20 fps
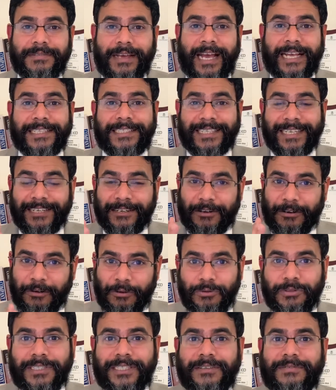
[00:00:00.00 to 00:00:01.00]
as
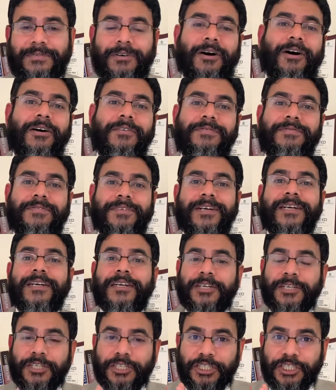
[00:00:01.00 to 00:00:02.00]
inclusive of
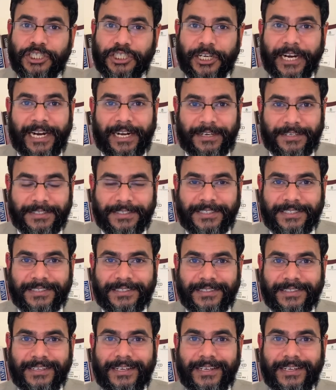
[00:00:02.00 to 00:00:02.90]
shares.